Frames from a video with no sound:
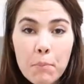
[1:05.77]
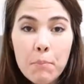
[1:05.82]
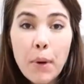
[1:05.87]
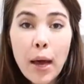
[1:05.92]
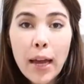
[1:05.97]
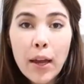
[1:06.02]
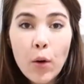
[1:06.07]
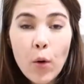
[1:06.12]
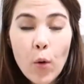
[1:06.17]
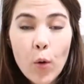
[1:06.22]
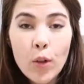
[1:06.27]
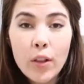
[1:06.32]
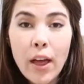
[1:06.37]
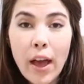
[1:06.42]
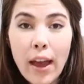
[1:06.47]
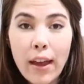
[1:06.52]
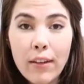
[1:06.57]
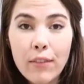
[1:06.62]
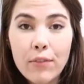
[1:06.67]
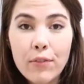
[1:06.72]
My whole
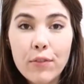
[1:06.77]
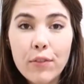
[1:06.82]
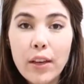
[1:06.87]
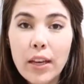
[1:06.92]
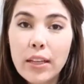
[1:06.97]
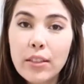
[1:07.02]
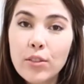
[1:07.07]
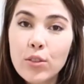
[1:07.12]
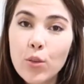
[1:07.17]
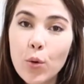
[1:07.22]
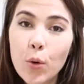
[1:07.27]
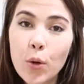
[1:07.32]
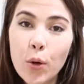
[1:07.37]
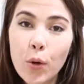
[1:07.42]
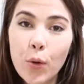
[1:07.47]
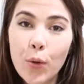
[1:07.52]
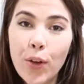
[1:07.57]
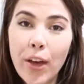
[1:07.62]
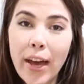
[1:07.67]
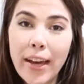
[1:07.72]
life is your
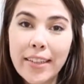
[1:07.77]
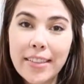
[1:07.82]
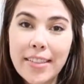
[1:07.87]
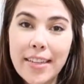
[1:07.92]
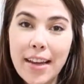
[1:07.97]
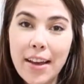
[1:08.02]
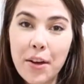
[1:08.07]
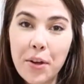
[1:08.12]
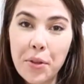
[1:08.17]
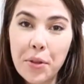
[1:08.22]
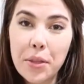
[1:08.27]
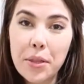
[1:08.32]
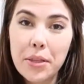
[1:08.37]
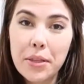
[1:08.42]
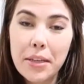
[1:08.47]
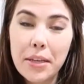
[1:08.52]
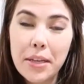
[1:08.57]
whole guide to health.